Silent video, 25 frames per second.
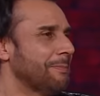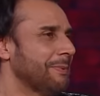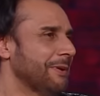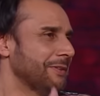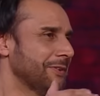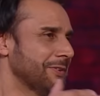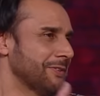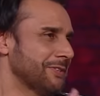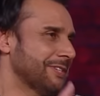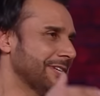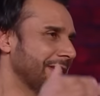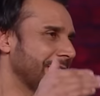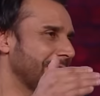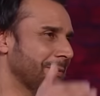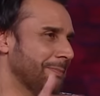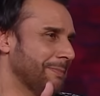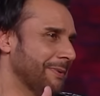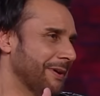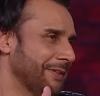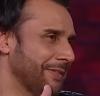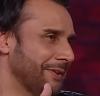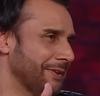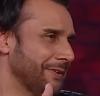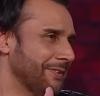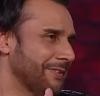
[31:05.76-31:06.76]
others, to help
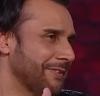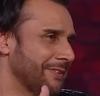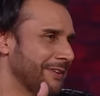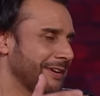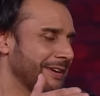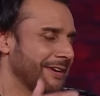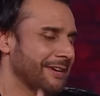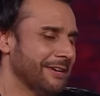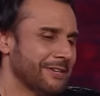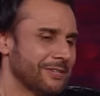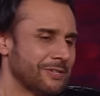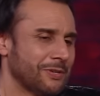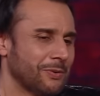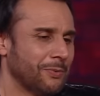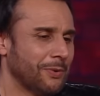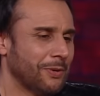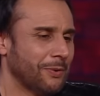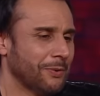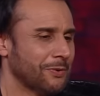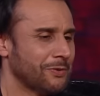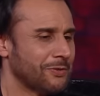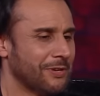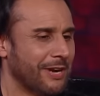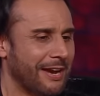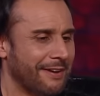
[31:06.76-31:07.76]
others. So
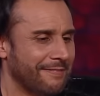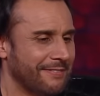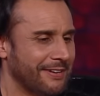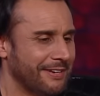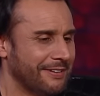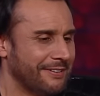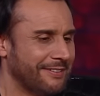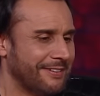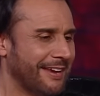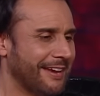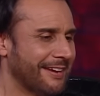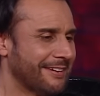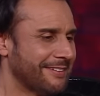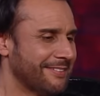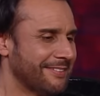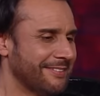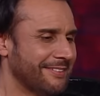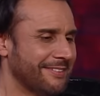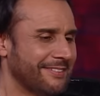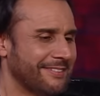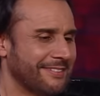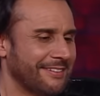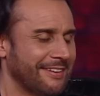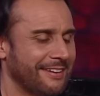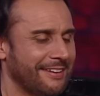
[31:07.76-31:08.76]
we were driving in
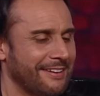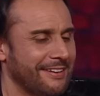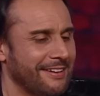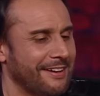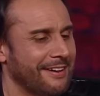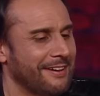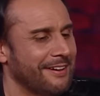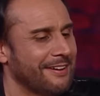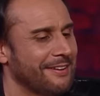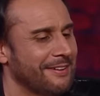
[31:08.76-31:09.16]
Texas, and